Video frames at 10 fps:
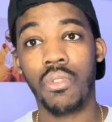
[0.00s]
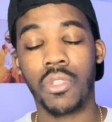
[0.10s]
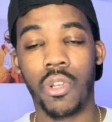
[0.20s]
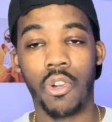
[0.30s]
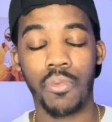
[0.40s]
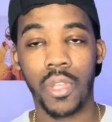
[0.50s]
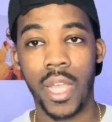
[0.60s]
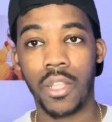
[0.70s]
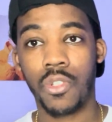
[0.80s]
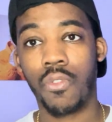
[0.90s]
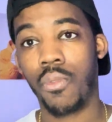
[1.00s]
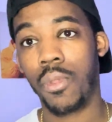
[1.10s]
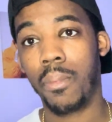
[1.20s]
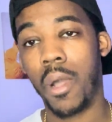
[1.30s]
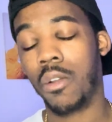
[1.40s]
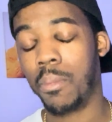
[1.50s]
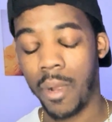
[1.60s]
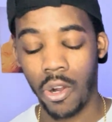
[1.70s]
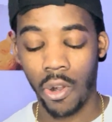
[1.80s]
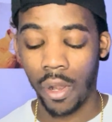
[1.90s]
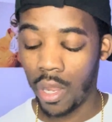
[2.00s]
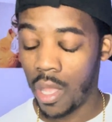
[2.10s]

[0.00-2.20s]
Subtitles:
So I hope you guys know from the bottom of my heart,